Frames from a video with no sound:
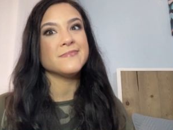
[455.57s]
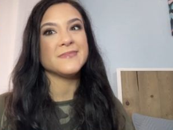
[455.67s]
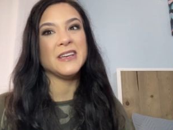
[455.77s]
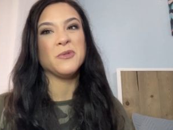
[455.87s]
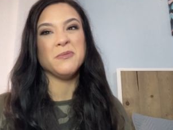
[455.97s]

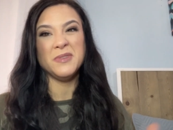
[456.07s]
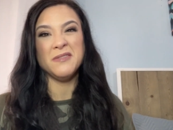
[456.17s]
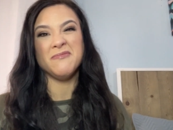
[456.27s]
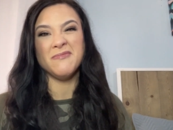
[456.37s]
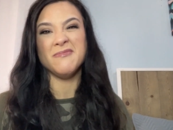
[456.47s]
That wouldn't be,
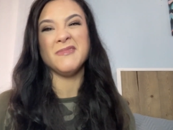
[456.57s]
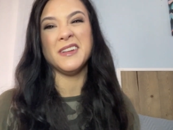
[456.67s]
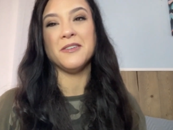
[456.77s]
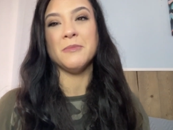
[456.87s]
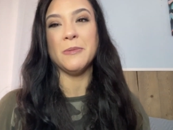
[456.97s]
you
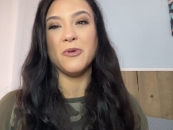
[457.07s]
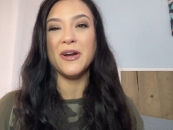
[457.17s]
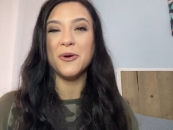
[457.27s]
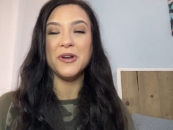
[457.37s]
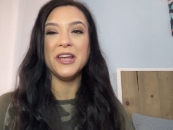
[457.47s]
know, my
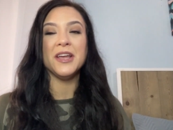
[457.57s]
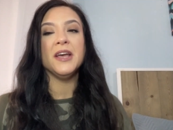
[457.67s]
priority.